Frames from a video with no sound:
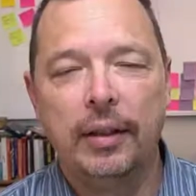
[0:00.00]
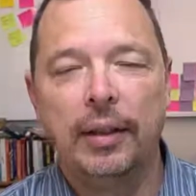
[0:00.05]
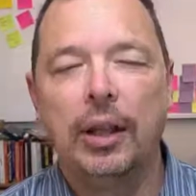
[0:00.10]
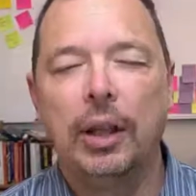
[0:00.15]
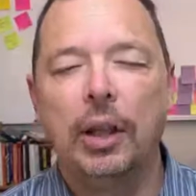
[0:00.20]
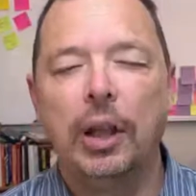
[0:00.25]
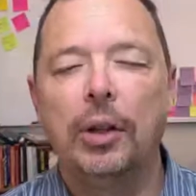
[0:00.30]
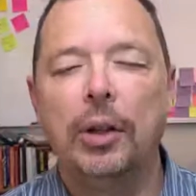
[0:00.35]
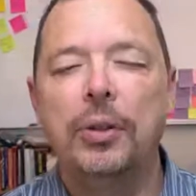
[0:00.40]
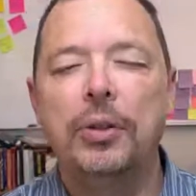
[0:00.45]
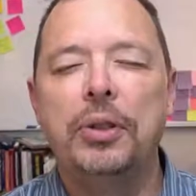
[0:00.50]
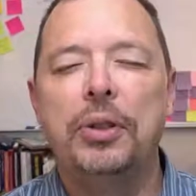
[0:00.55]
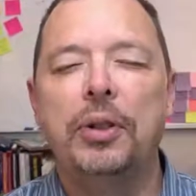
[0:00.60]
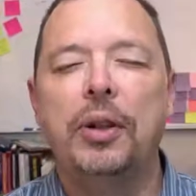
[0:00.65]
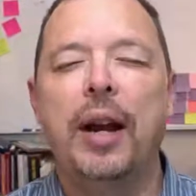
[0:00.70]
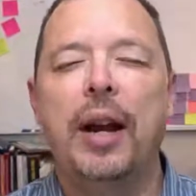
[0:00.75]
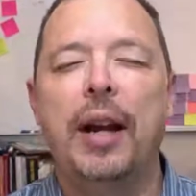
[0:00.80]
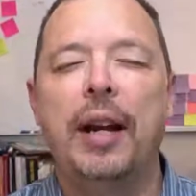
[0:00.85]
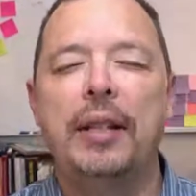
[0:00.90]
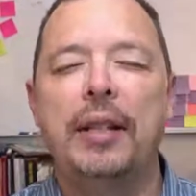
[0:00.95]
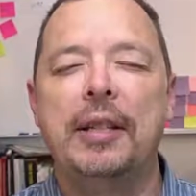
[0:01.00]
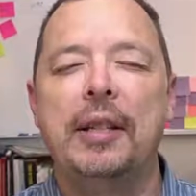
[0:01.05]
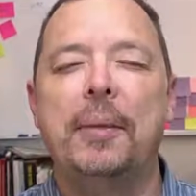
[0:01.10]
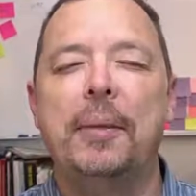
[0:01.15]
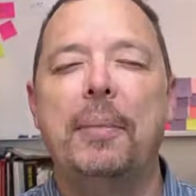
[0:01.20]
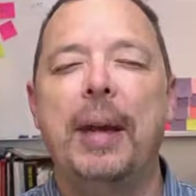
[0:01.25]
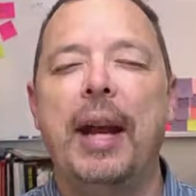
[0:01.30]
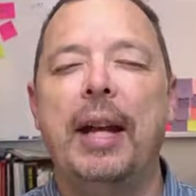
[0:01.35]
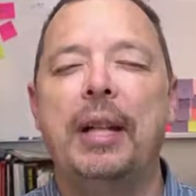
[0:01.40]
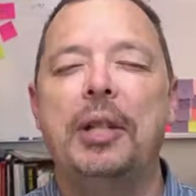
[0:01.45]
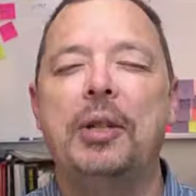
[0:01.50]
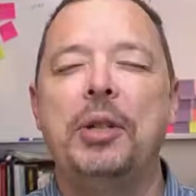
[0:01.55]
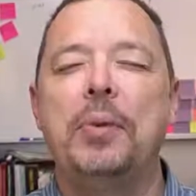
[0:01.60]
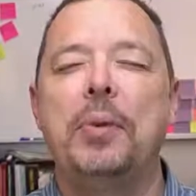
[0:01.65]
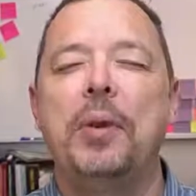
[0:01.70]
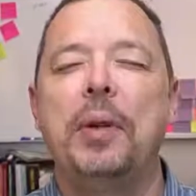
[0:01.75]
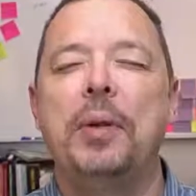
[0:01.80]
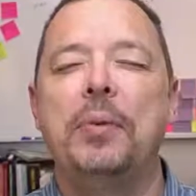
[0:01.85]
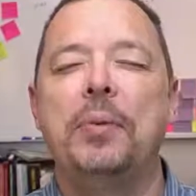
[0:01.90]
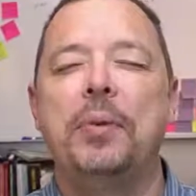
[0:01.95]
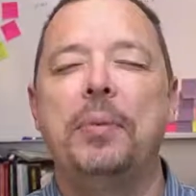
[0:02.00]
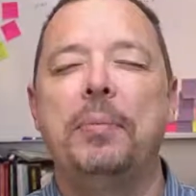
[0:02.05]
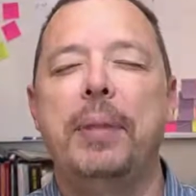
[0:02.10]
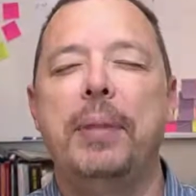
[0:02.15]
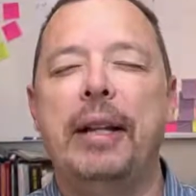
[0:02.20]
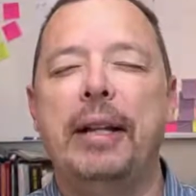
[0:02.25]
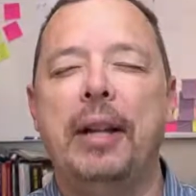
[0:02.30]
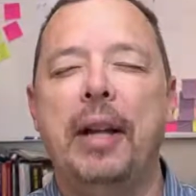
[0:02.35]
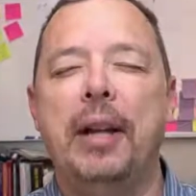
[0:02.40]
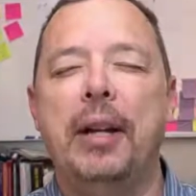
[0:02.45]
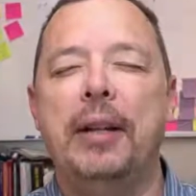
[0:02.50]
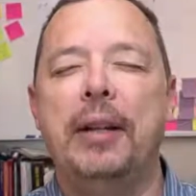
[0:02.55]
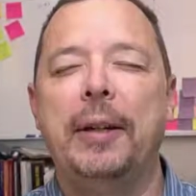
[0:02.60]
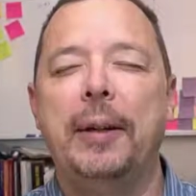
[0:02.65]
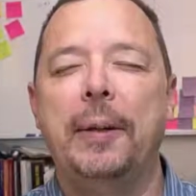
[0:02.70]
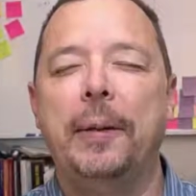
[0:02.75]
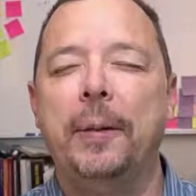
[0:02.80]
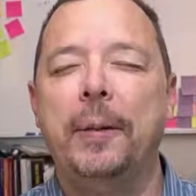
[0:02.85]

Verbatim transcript: Close your eyes and imagine what it would be like